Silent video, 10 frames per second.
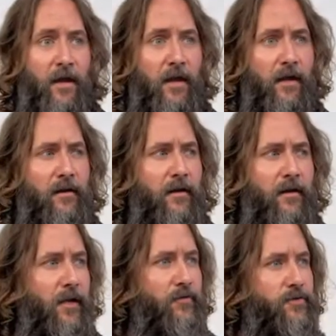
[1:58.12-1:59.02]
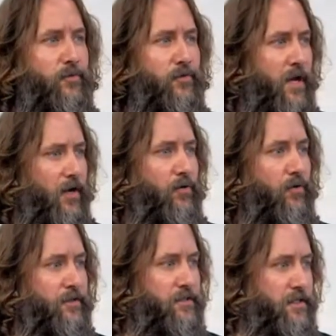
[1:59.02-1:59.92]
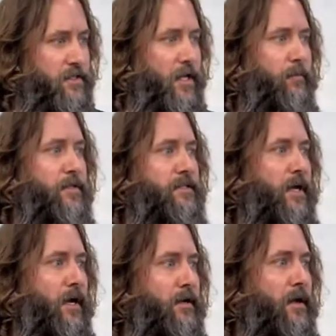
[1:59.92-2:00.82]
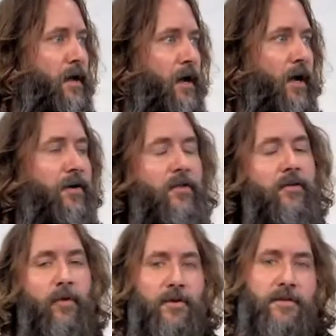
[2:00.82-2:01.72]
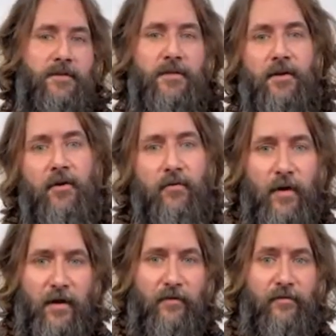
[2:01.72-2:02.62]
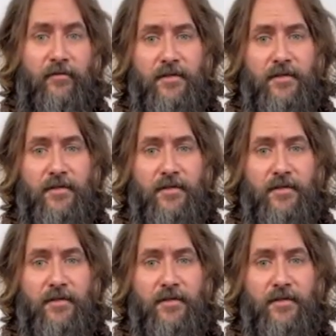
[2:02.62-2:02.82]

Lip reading: And it was really kind of cool to just step inside another person's creative